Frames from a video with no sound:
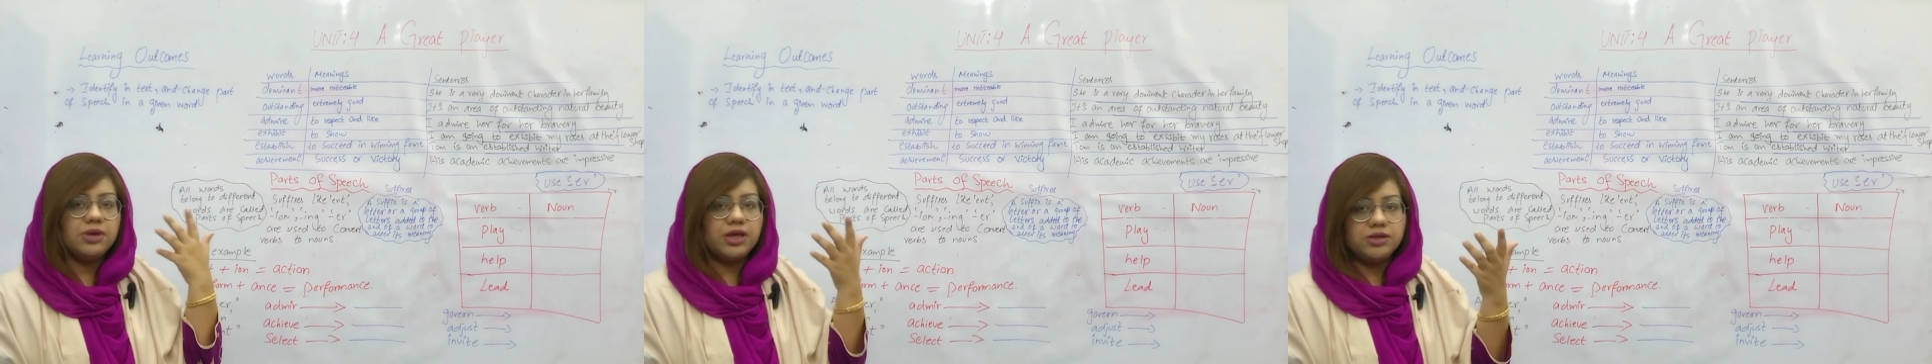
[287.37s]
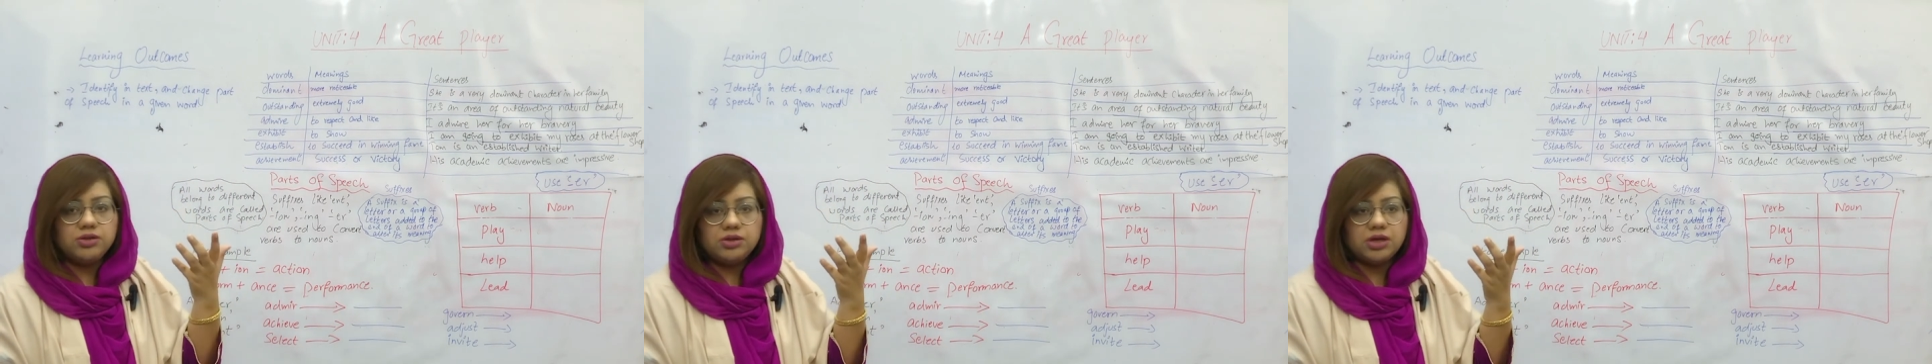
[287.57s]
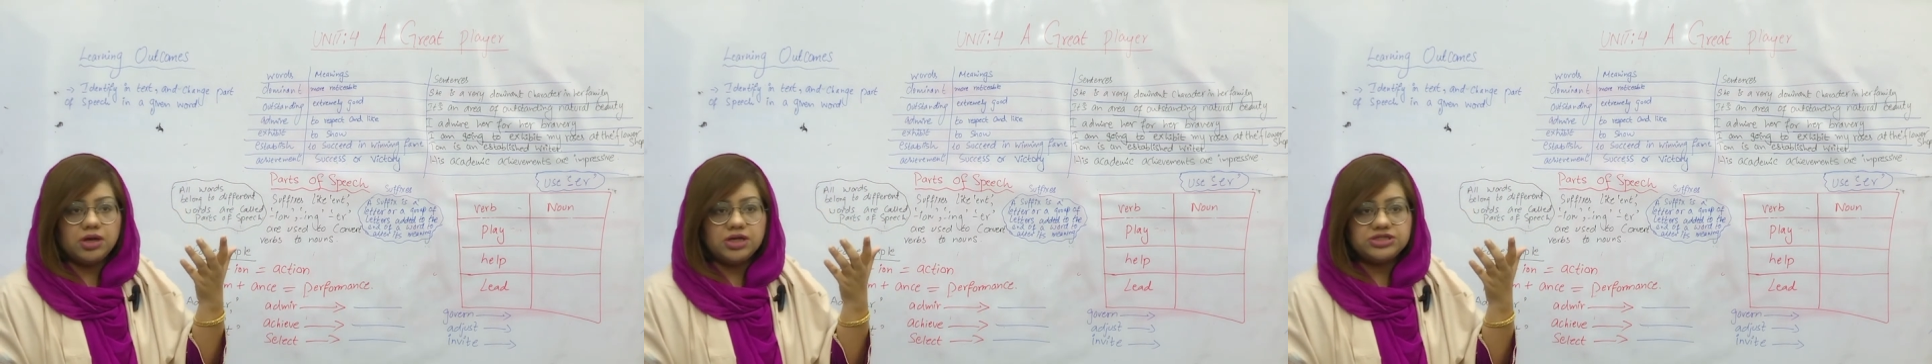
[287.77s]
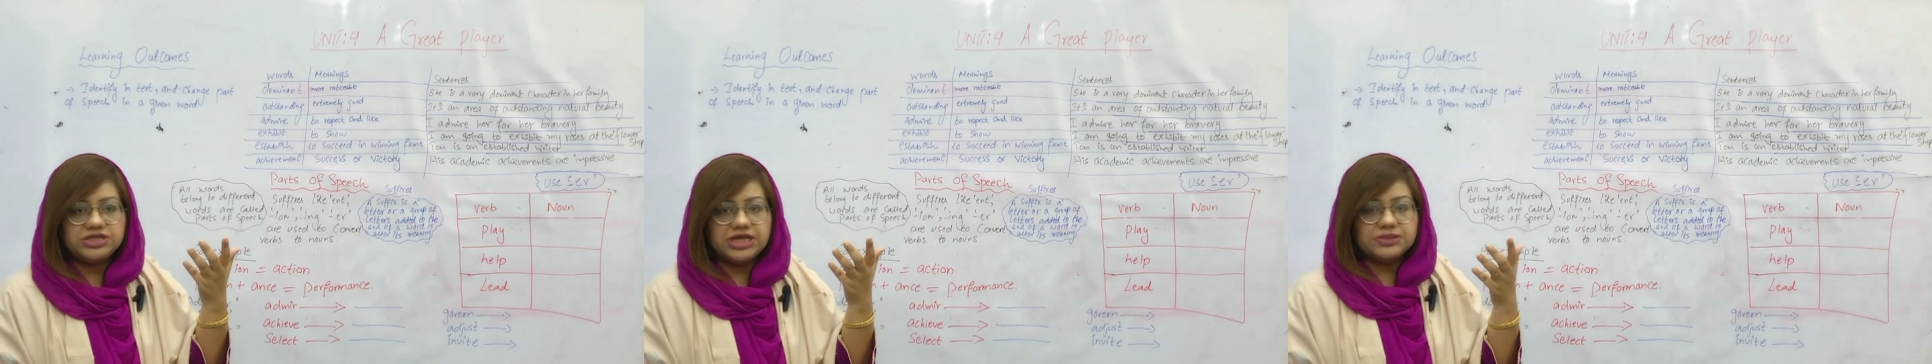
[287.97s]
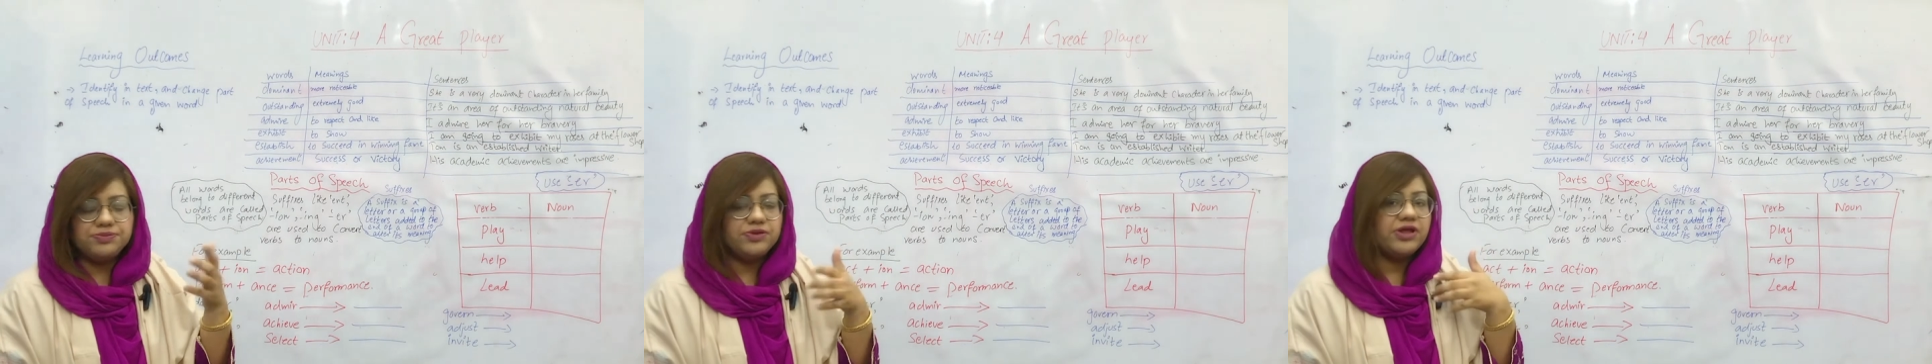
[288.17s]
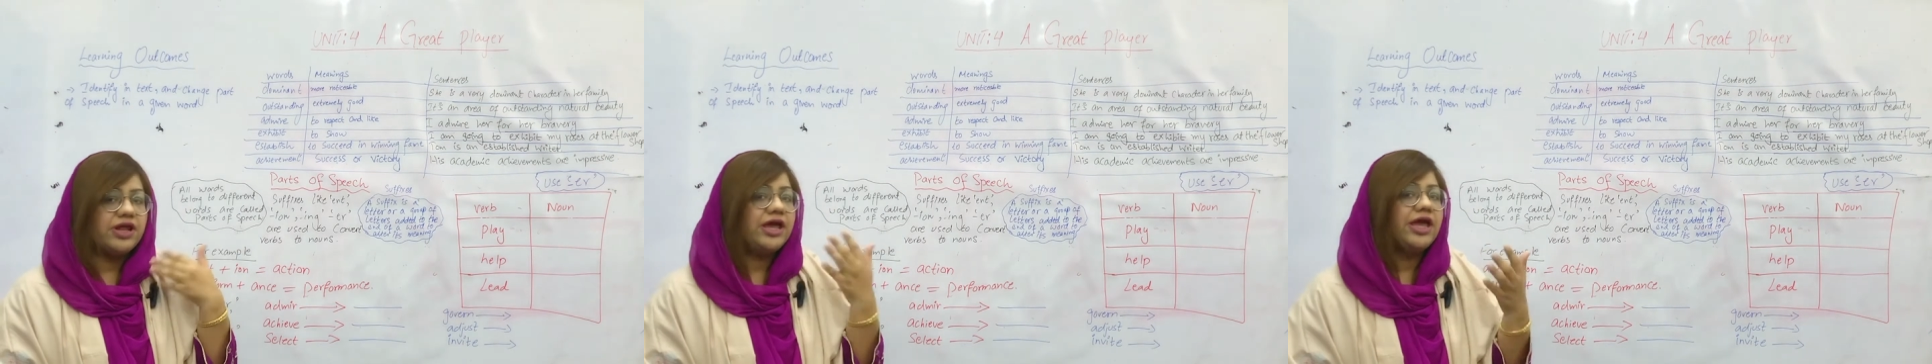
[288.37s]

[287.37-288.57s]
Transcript: and tell me that